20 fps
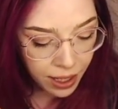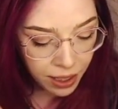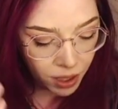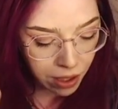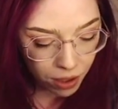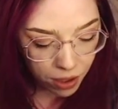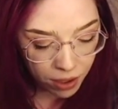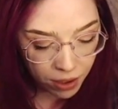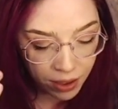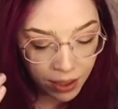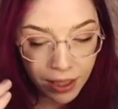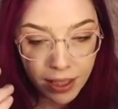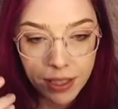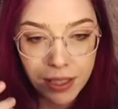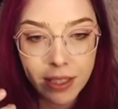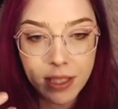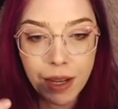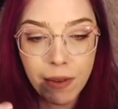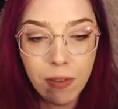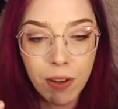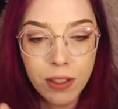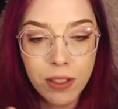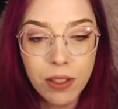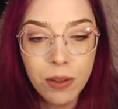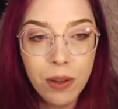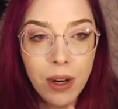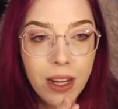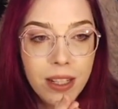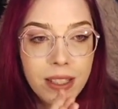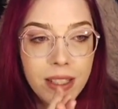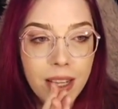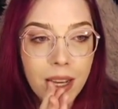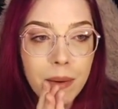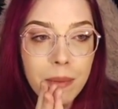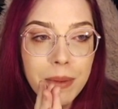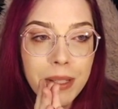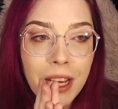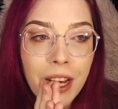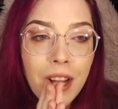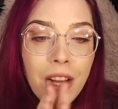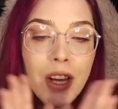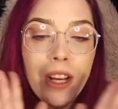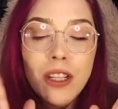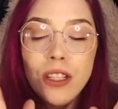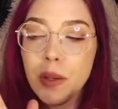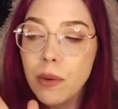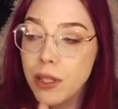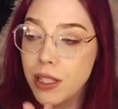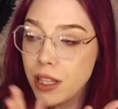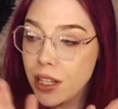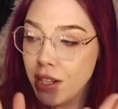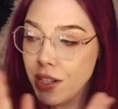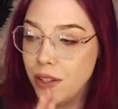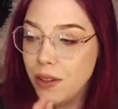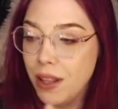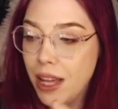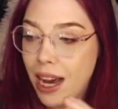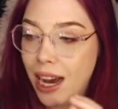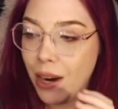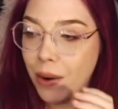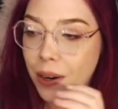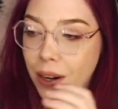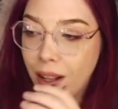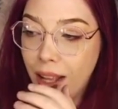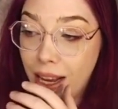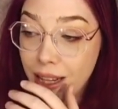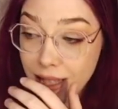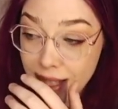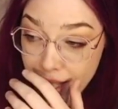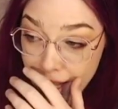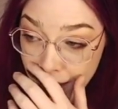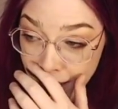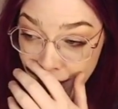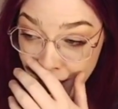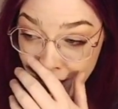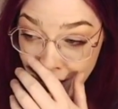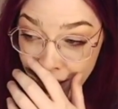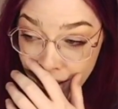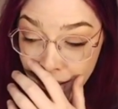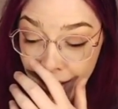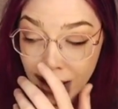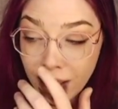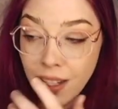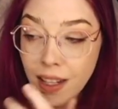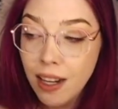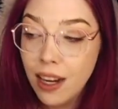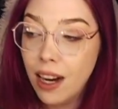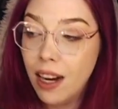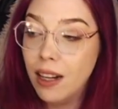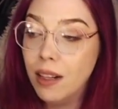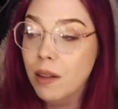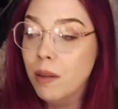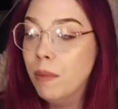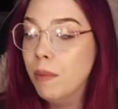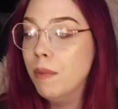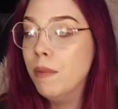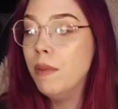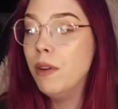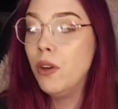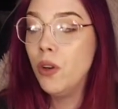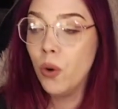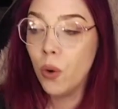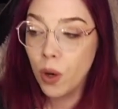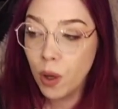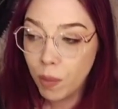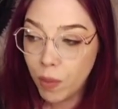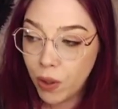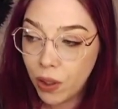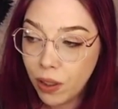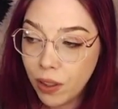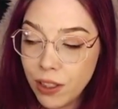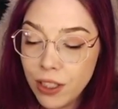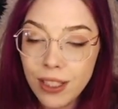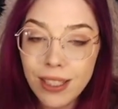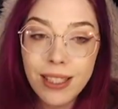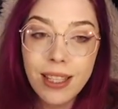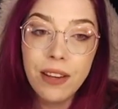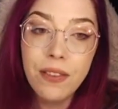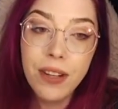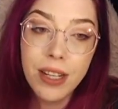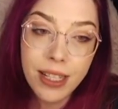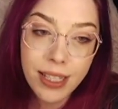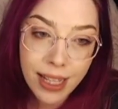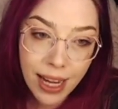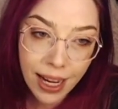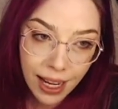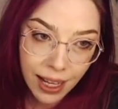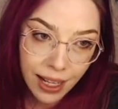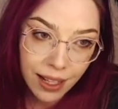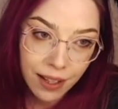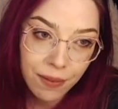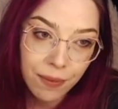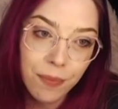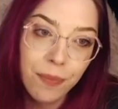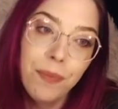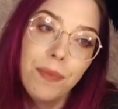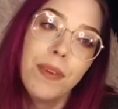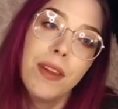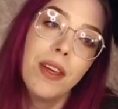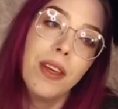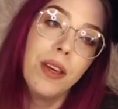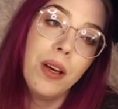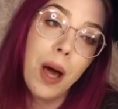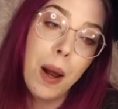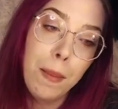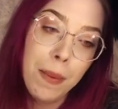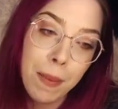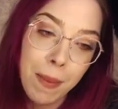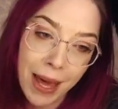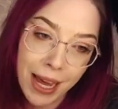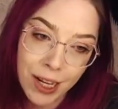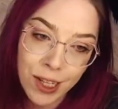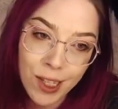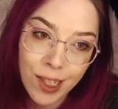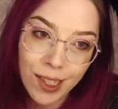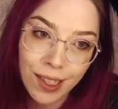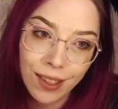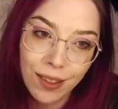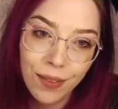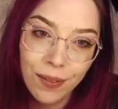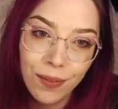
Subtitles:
y'all. I've also not slept. So it's going to do the hourglass thing here. Normal, just give it a second. You got to be patient.